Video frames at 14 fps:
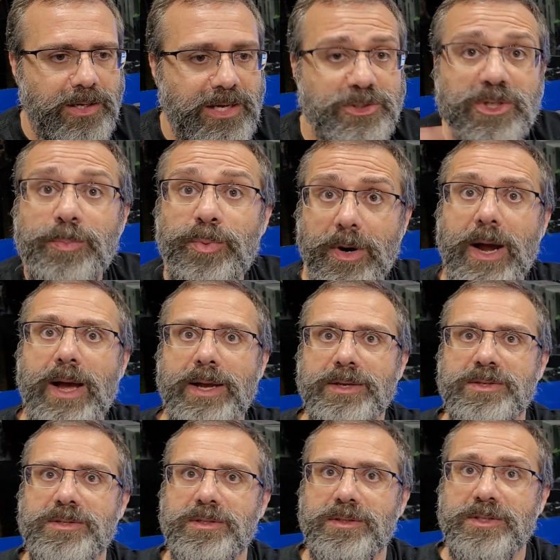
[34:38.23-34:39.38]
a
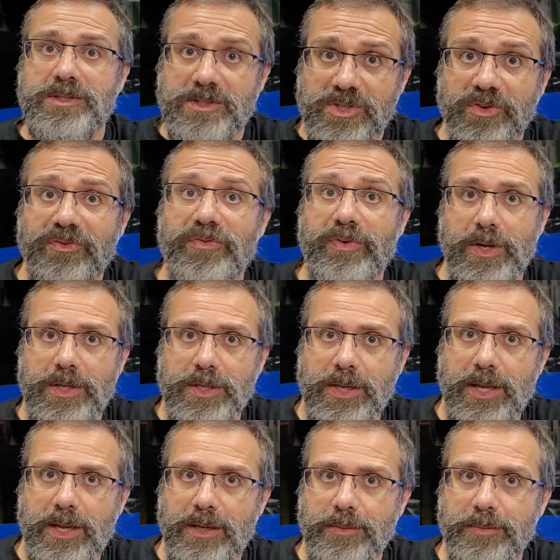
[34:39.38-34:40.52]
surprise. This is a fun
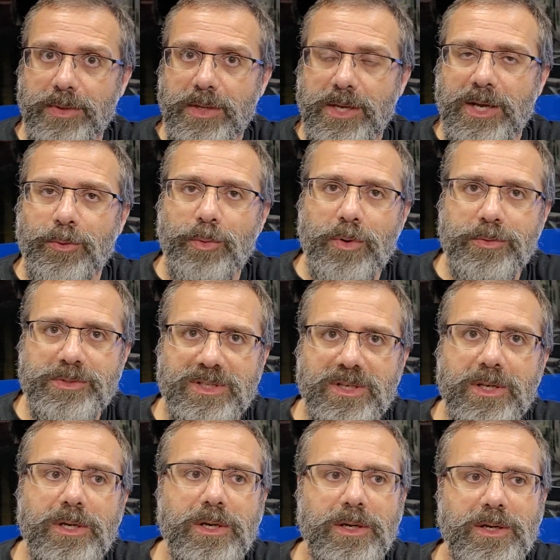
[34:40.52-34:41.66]
game. And what was the
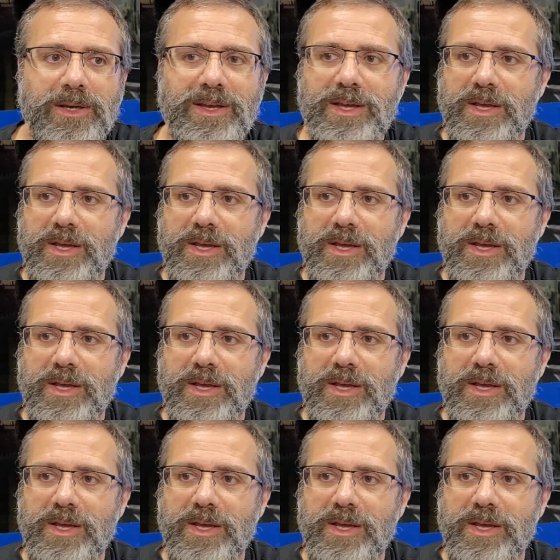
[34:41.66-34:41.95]
hook?